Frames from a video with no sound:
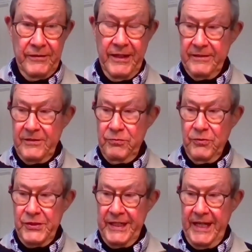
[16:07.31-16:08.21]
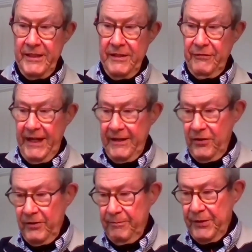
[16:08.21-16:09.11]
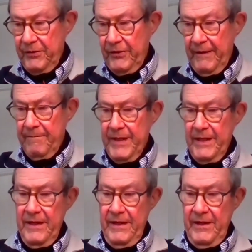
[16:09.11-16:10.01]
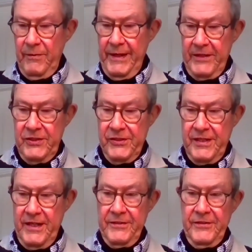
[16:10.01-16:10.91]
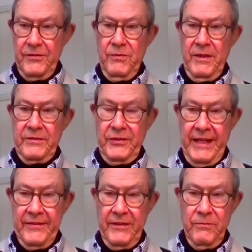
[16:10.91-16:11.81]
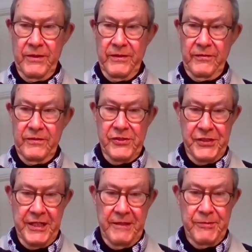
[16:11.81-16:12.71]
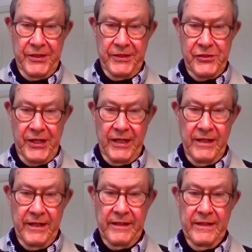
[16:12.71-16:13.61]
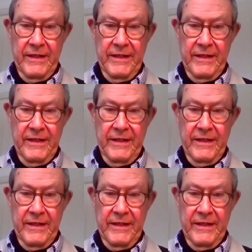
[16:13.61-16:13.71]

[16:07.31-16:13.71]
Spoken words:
And towards the end of that whole program, we actually started to work together with CEIBS in Shanghai,